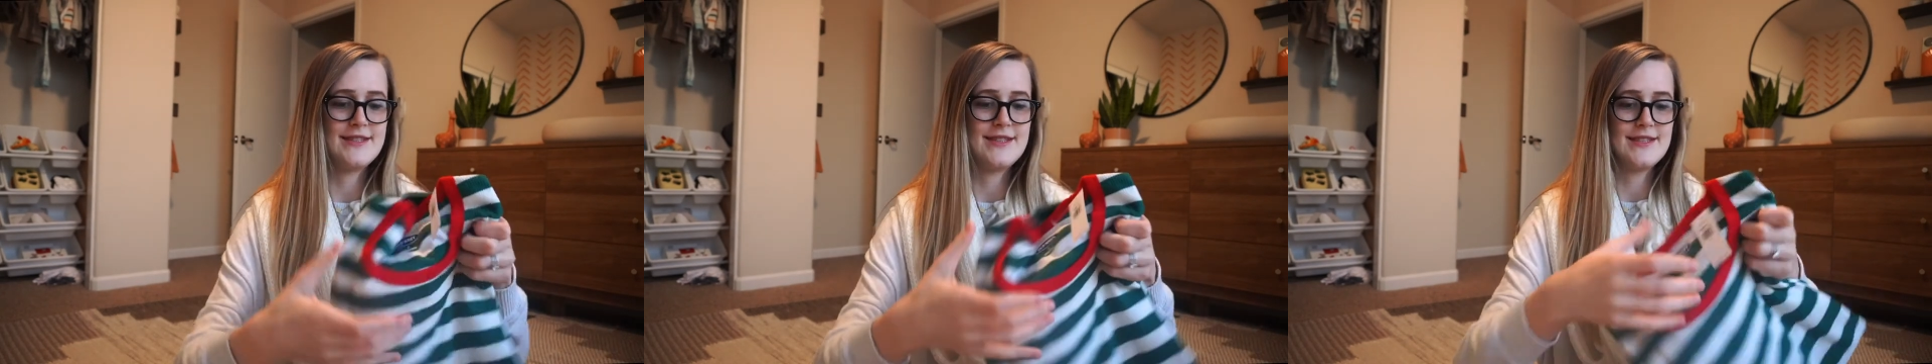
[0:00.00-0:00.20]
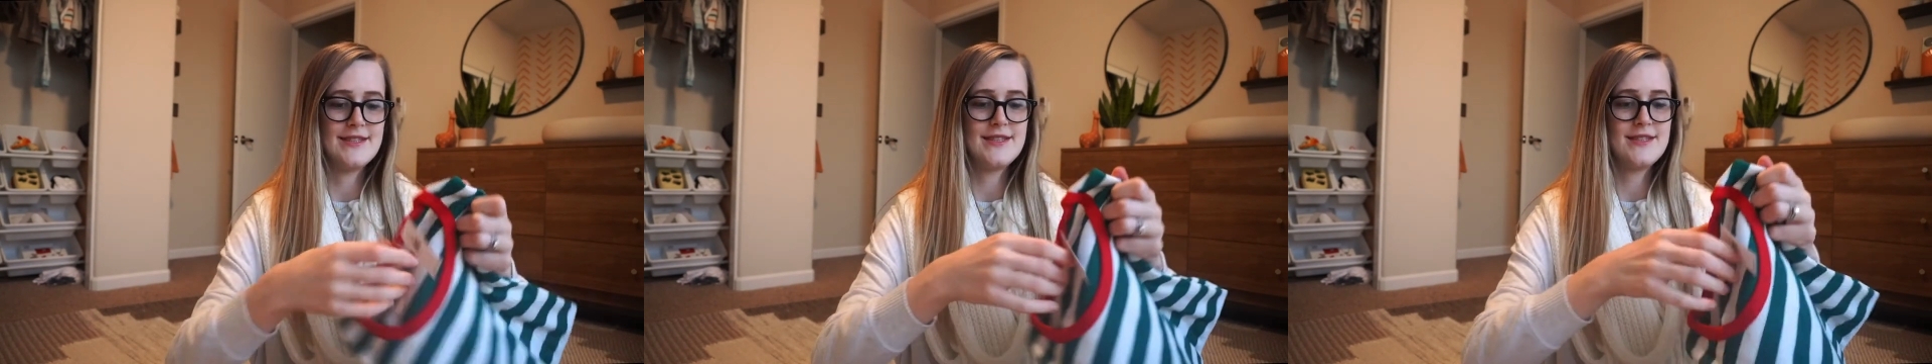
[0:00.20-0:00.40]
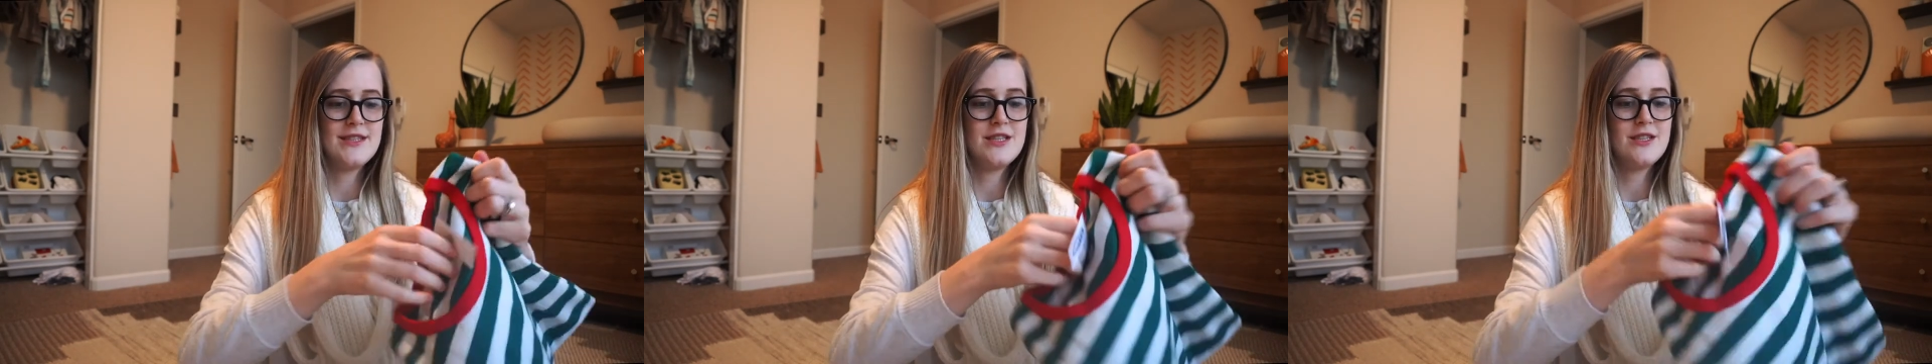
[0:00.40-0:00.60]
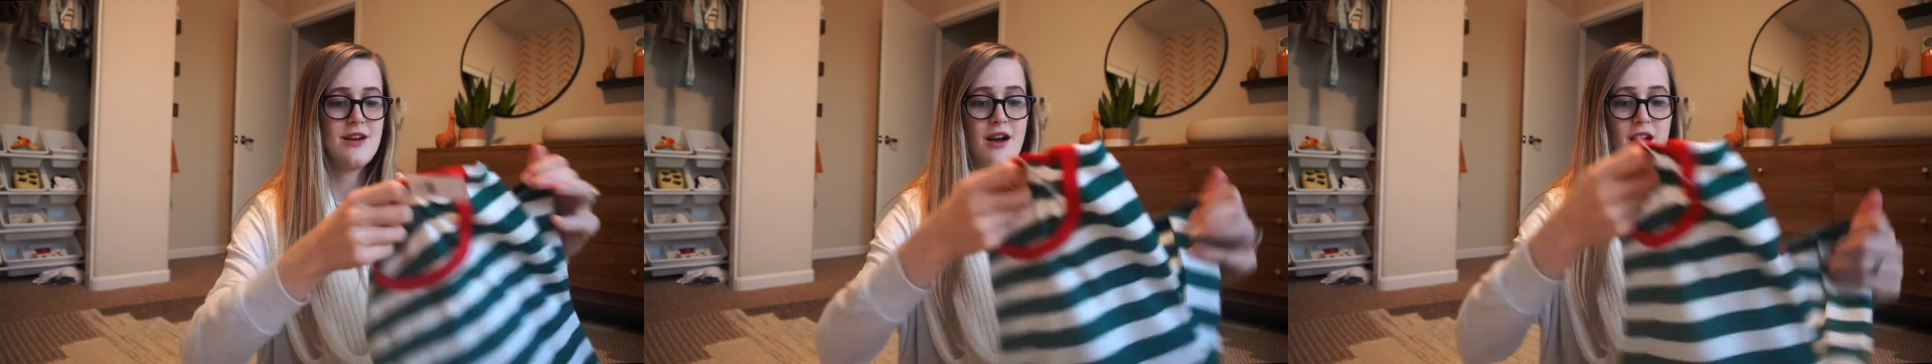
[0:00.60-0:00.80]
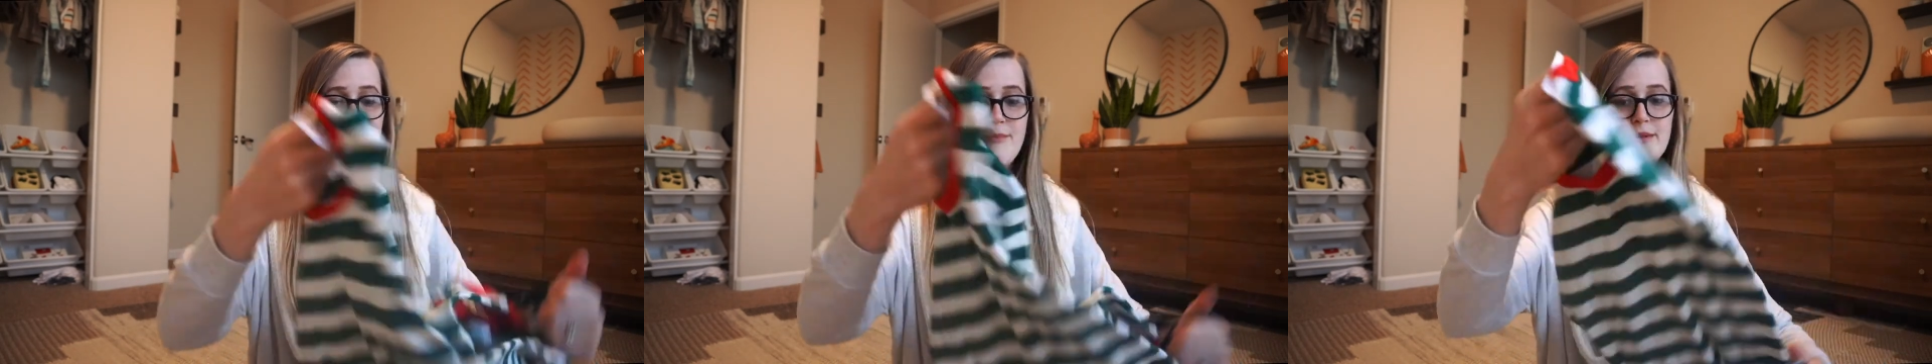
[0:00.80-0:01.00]
This is the
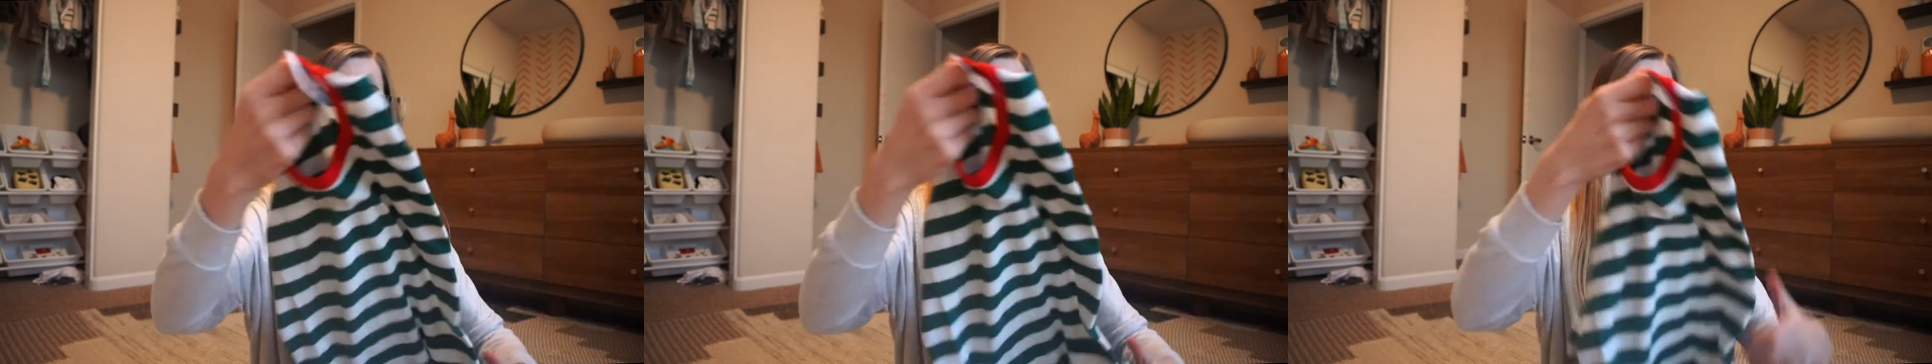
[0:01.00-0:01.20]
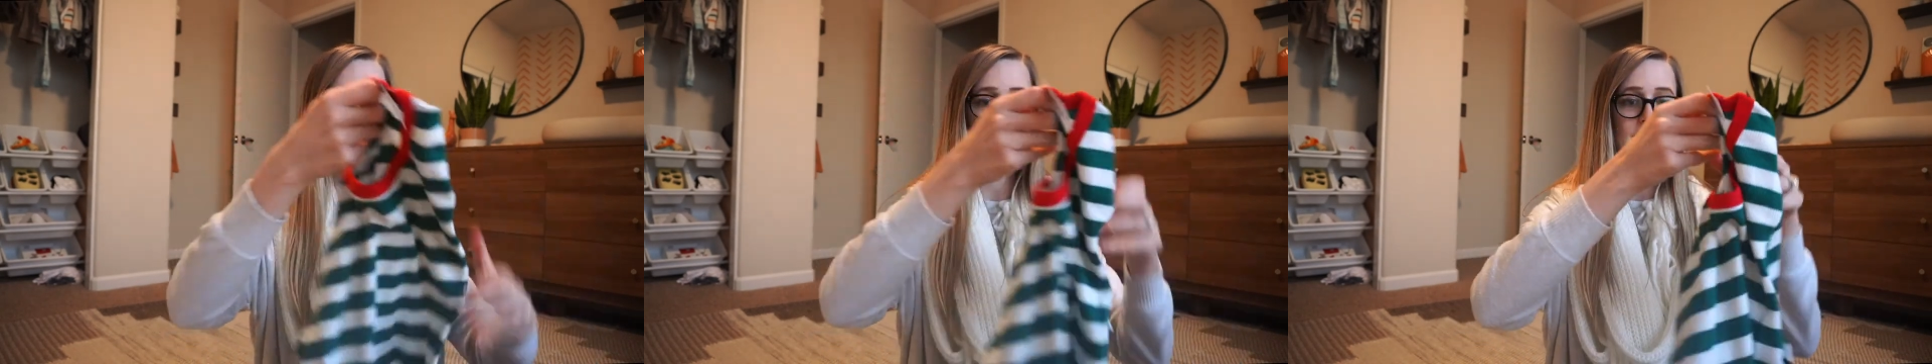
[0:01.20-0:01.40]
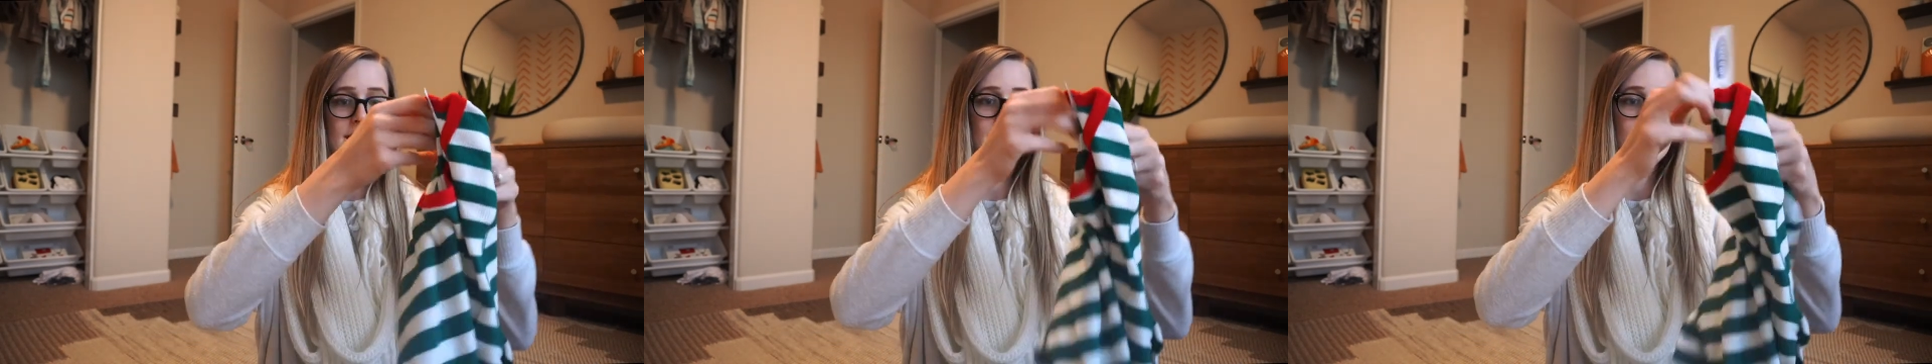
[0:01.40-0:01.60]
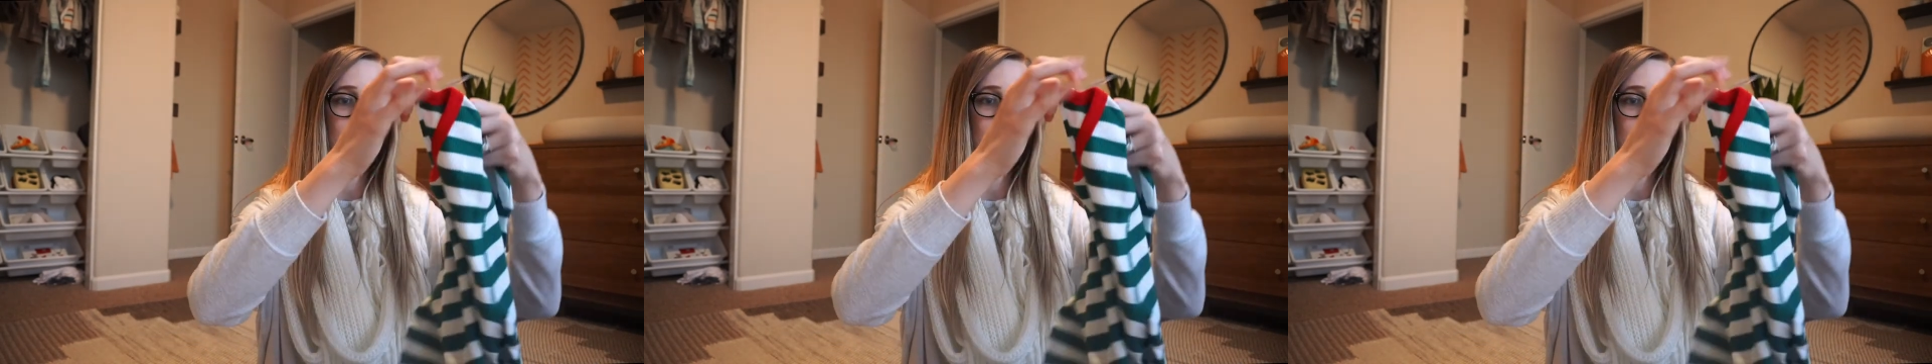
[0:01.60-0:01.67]
top. Let's see.